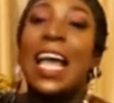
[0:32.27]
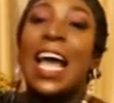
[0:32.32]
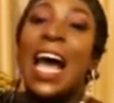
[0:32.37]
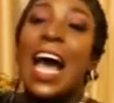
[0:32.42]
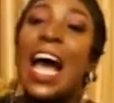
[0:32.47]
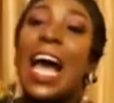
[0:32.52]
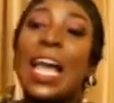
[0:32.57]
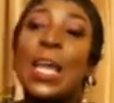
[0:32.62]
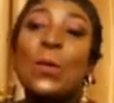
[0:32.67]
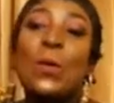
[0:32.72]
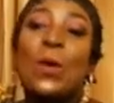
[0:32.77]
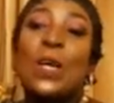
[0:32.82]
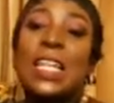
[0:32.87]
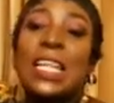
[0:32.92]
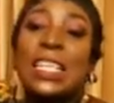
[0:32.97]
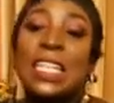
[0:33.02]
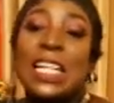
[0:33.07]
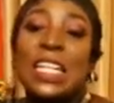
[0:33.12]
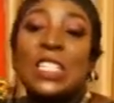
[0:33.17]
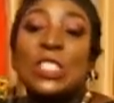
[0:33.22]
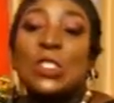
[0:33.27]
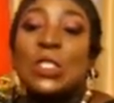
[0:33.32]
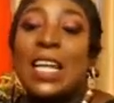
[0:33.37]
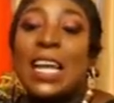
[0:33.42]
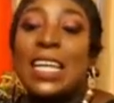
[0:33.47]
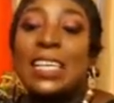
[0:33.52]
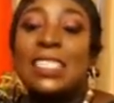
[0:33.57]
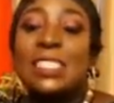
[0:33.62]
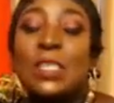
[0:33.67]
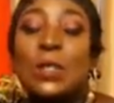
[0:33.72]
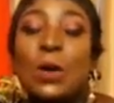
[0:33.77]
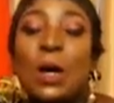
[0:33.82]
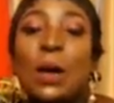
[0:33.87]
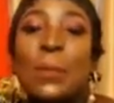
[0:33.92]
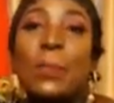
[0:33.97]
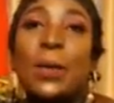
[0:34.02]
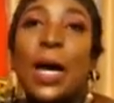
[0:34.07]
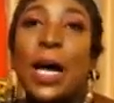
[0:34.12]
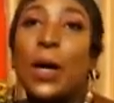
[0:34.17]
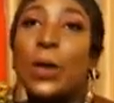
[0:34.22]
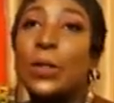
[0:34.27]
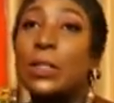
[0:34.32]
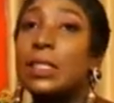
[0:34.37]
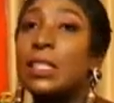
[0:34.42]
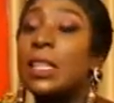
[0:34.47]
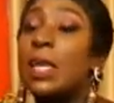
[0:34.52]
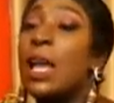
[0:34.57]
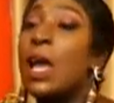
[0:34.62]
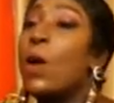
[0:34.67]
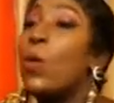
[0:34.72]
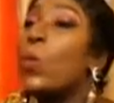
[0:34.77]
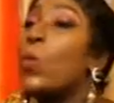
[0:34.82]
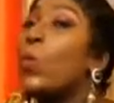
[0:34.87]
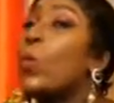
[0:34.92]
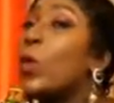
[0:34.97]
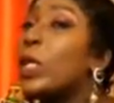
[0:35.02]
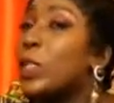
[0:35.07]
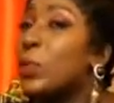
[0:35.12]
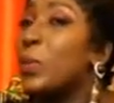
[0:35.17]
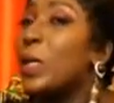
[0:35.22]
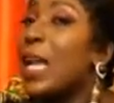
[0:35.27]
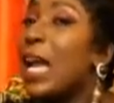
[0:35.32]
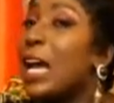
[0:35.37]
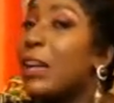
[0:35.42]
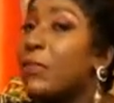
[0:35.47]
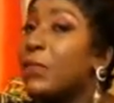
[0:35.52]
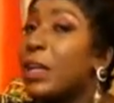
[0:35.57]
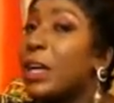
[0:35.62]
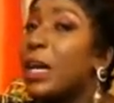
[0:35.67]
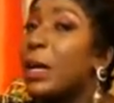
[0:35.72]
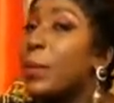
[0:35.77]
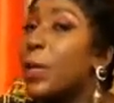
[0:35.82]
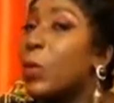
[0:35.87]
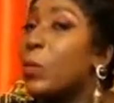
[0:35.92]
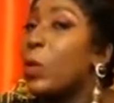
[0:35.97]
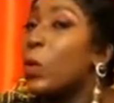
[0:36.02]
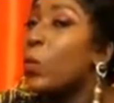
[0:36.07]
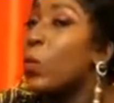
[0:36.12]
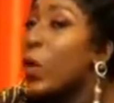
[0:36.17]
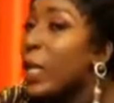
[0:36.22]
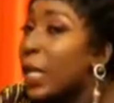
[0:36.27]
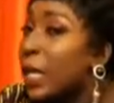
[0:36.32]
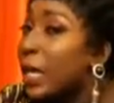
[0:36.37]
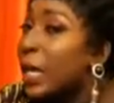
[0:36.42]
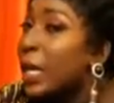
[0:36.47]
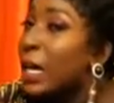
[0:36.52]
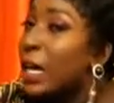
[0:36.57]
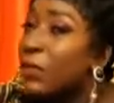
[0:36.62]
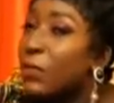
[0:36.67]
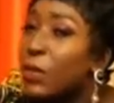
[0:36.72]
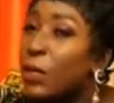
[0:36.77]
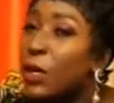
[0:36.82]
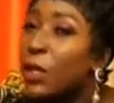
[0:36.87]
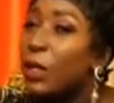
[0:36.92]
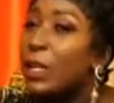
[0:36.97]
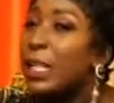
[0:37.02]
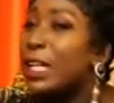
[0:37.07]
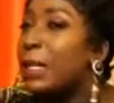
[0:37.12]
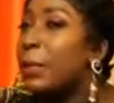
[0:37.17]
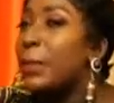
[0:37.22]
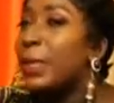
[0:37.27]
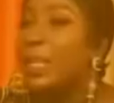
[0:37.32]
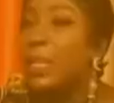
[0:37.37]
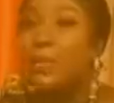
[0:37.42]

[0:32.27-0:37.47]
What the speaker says: I wanted to let you guys know about what we have coming. We want to cover a little bit of